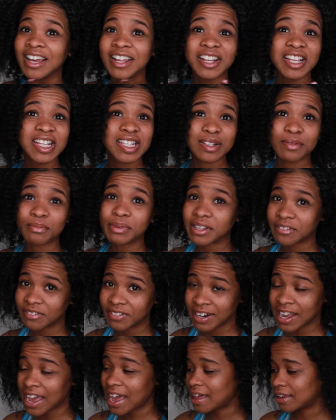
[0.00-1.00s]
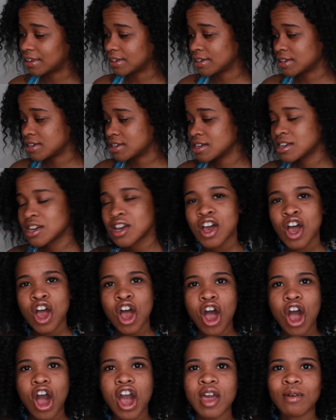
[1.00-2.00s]
This is the big finale.
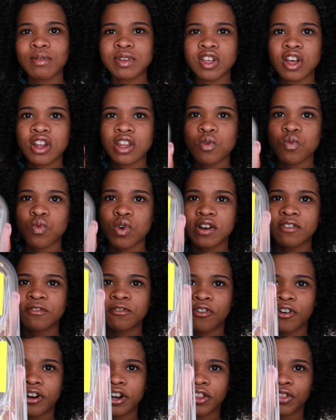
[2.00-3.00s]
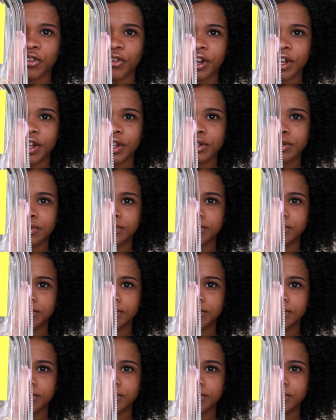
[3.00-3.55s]
It was only $1.43.